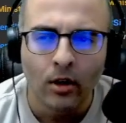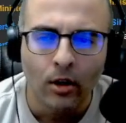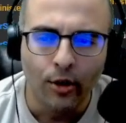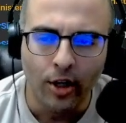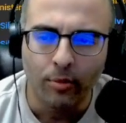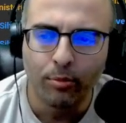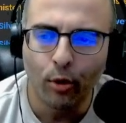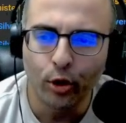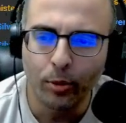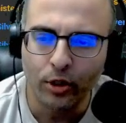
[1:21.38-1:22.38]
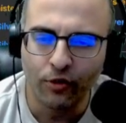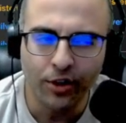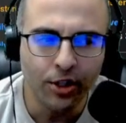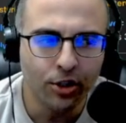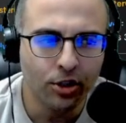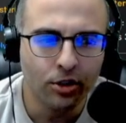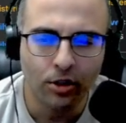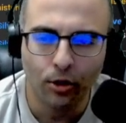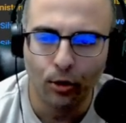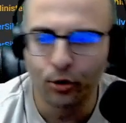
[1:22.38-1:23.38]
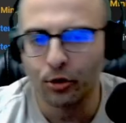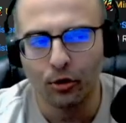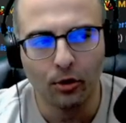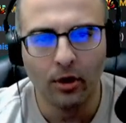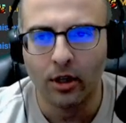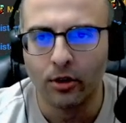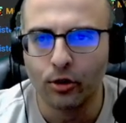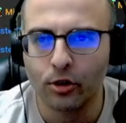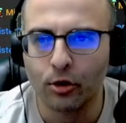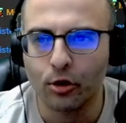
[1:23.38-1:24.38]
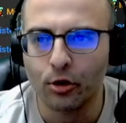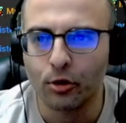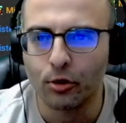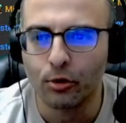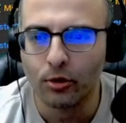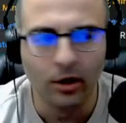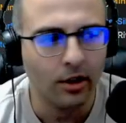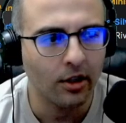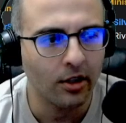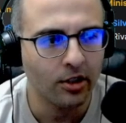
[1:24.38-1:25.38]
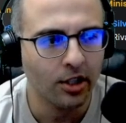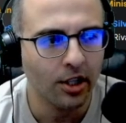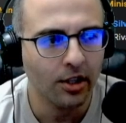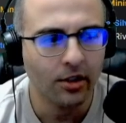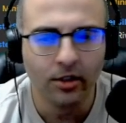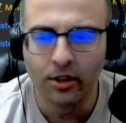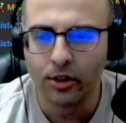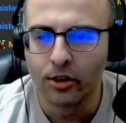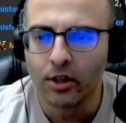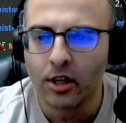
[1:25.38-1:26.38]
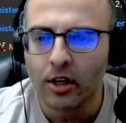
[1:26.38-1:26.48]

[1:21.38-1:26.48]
Okay, poll's about to finish. I'll show you chat here.